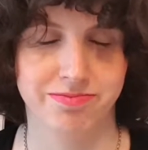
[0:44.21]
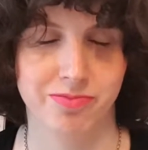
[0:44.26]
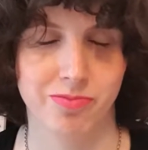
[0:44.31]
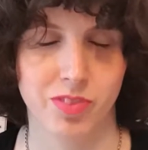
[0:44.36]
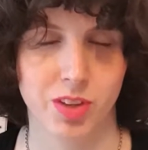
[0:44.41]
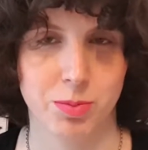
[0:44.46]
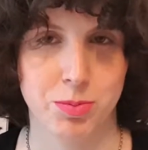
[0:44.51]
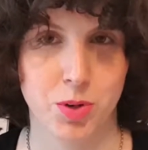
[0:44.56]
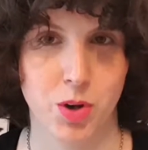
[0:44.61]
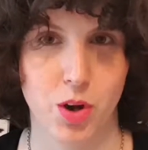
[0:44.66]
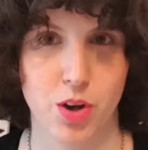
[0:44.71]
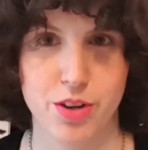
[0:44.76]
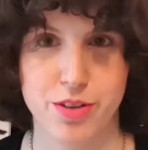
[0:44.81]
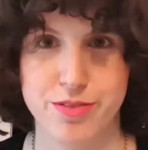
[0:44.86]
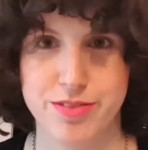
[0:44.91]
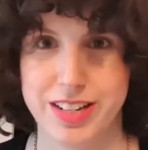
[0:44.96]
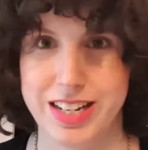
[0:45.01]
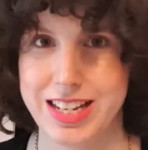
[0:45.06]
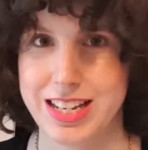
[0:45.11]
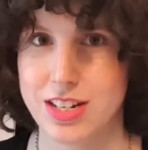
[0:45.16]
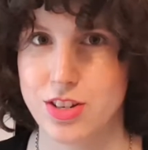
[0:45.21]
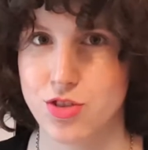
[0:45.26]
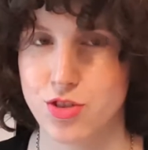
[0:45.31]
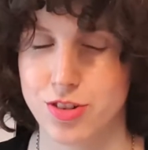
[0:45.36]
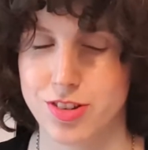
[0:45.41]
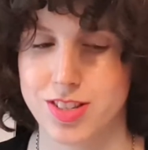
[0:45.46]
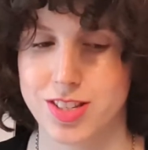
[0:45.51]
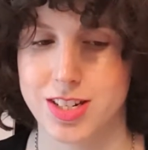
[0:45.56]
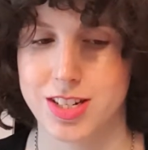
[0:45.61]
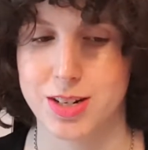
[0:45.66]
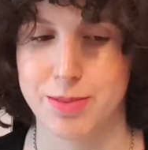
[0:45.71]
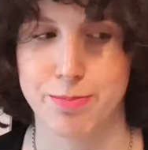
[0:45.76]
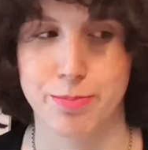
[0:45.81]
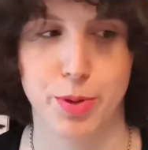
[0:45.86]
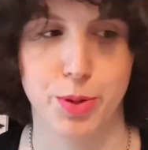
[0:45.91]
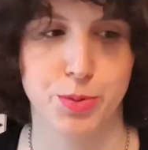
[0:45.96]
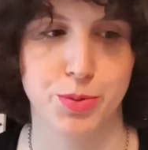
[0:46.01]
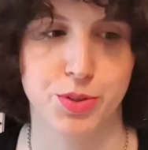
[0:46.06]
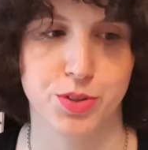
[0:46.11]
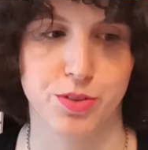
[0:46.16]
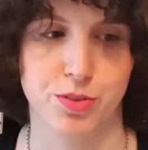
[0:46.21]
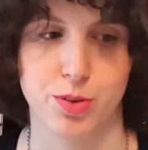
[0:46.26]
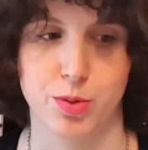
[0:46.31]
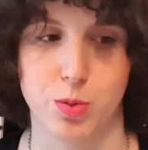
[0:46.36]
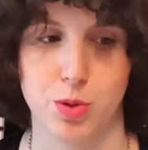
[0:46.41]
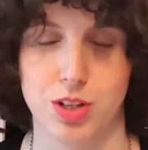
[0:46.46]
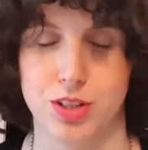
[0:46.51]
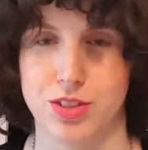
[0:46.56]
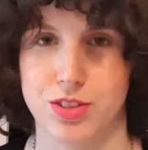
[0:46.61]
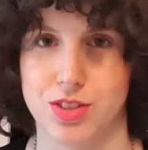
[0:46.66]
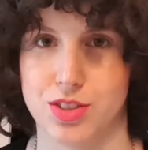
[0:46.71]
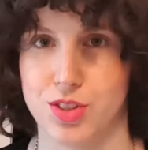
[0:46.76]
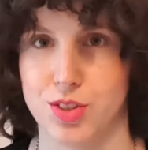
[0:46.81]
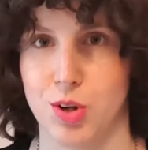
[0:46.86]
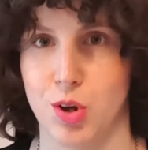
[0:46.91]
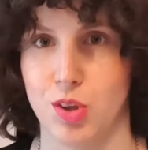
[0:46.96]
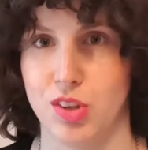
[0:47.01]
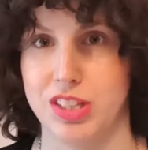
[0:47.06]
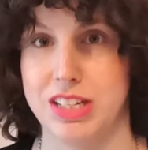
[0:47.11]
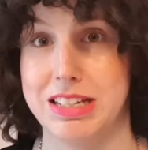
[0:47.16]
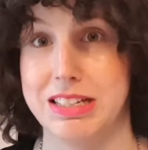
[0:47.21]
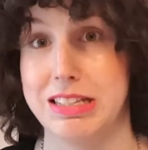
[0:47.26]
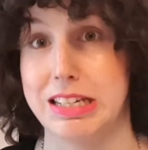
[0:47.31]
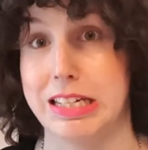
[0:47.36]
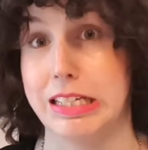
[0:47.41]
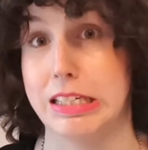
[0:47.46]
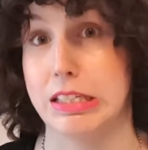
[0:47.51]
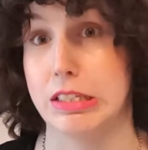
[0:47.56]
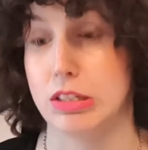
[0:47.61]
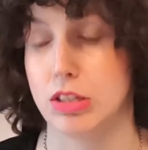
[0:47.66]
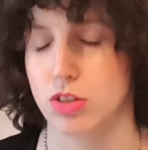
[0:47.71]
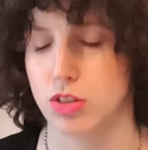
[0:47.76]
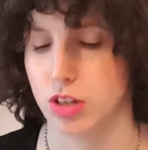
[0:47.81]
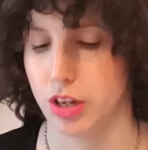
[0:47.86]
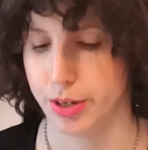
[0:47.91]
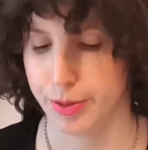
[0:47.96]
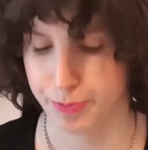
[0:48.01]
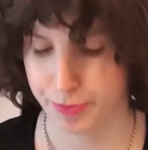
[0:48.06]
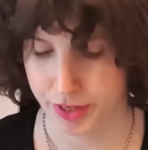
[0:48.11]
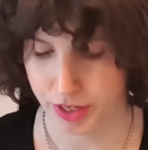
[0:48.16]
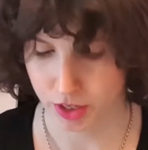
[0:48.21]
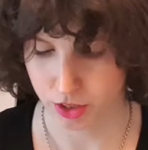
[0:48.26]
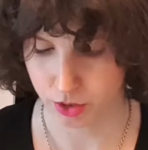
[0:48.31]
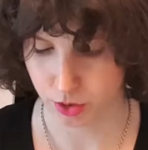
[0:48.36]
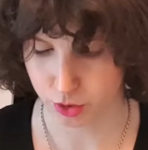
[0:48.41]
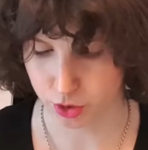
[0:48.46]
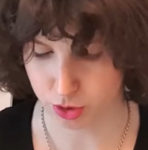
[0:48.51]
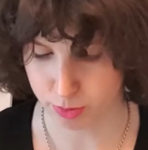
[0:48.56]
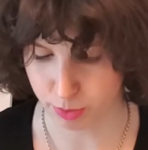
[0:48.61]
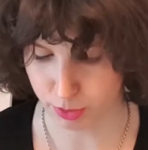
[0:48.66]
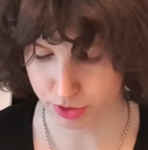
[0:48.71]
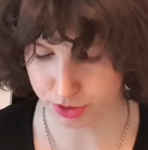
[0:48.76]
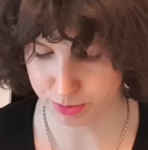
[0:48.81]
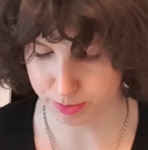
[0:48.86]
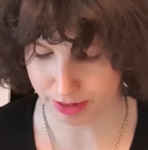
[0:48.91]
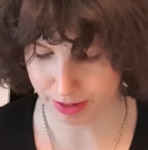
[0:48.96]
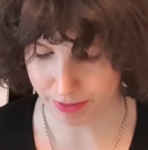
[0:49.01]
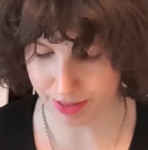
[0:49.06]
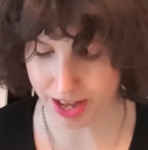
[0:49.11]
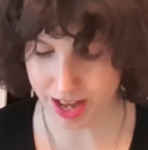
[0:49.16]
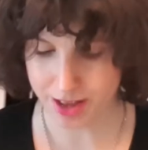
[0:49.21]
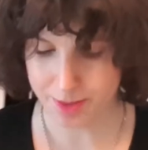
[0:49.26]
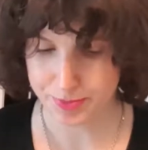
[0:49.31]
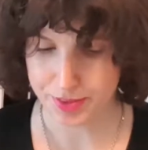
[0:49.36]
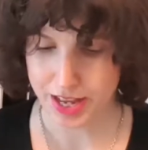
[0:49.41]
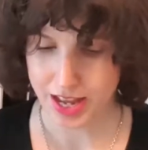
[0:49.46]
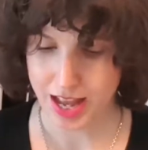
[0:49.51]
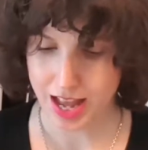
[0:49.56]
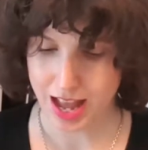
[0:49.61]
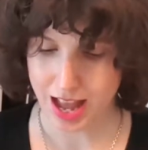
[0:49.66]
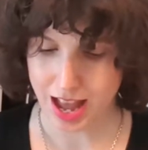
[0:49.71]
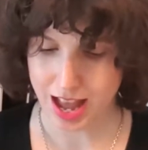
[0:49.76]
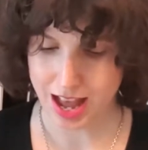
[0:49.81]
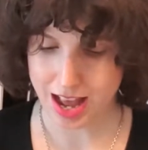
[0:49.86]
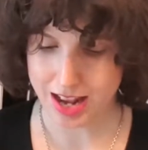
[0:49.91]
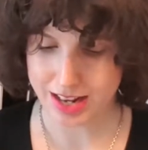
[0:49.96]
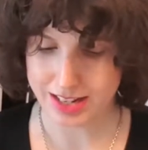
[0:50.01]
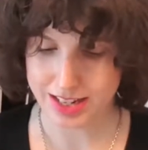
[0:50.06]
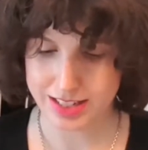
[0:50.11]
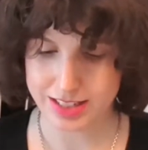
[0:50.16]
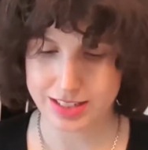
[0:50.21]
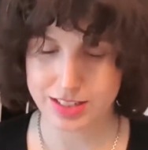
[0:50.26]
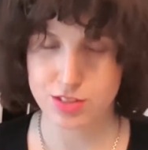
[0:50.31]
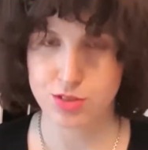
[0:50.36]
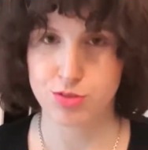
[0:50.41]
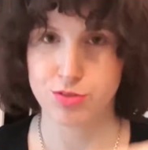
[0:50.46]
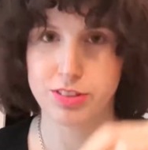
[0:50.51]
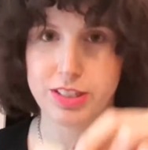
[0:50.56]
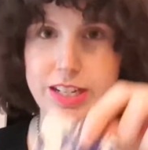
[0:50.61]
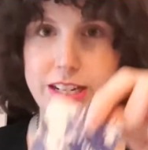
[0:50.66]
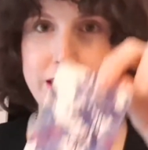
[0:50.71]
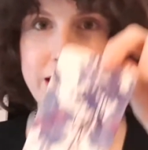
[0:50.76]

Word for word: I'm not overly interested in most of the ones on this list, so not too bothered about that. And then this really